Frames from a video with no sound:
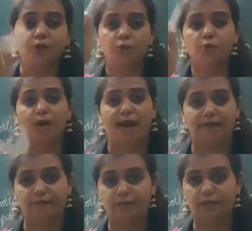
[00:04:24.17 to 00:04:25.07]
you
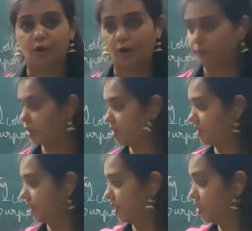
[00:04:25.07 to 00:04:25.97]
have three options.
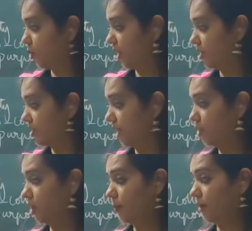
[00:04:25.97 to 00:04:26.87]
That is, one is right to
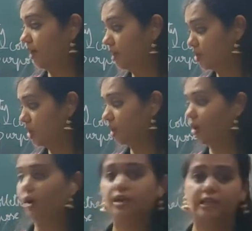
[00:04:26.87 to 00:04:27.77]
repudiate, reject,
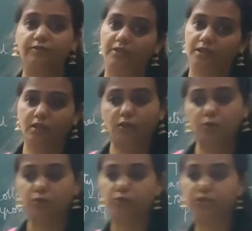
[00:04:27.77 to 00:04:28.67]
or refund the
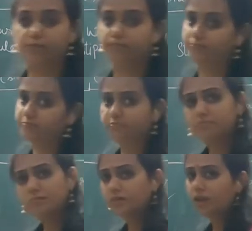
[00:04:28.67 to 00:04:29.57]
goods.
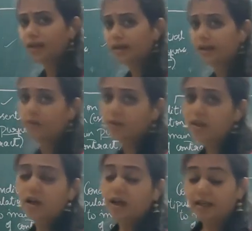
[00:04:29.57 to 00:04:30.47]
Clear?
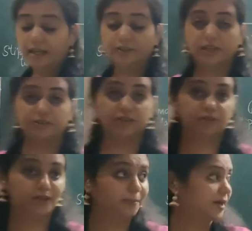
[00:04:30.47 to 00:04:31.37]
Refund for
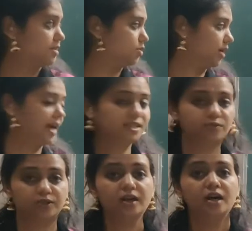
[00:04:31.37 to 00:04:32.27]
the price. You can ask
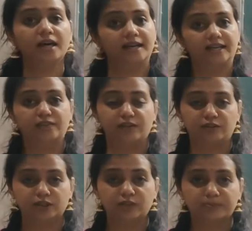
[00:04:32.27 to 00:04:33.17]
for the refund
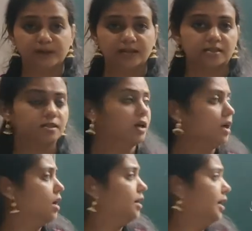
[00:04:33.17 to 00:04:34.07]
for the price.
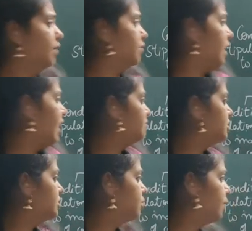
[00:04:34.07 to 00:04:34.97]
Now, after
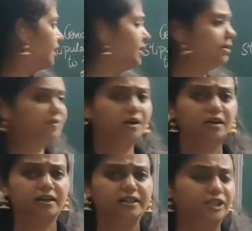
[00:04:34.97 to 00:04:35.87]
knowing the
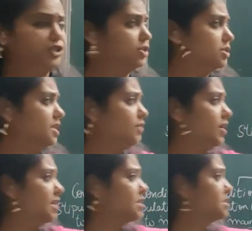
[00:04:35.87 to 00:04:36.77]
conditions, now
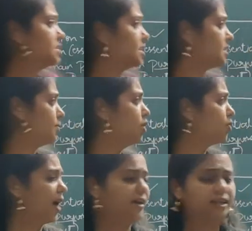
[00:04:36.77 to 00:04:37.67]
let us discuss about
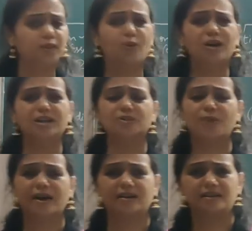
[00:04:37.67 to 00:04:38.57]
warranty. What is
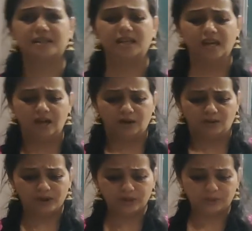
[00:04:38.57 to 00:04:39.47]
warranty?
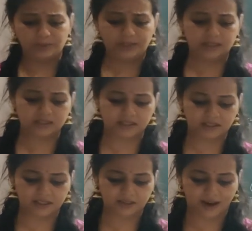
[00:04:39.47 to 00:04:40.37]
What do you mean
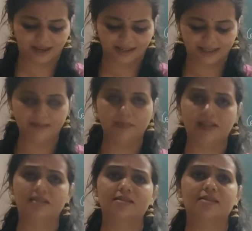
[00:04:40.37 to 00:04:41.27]
generally warranty
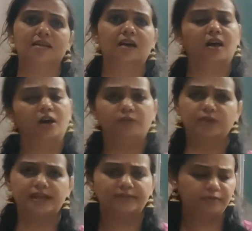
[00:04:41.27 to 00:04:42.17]
means?
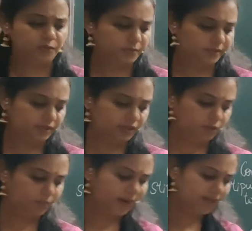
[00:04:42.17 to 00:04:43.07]
When
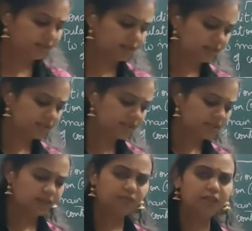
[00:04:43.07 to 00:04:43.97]
you buy things, they
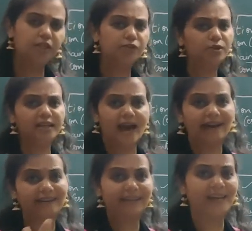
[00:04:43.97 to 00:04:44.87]
say we give you
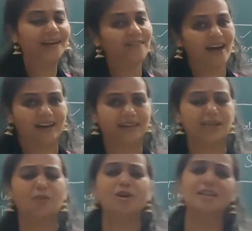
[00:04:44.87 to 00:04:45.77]
guarantee and warranty.
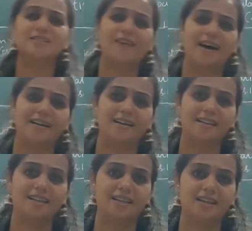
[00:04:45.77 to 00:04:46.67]
What is
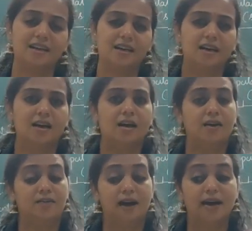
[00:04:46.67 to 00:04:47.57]
warranty?
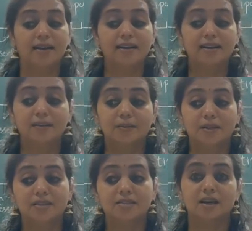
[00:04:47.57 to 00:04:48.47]
Warranty
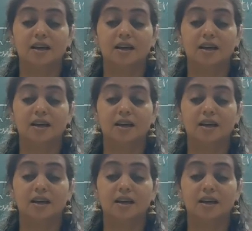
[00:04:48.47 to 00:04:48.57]
means,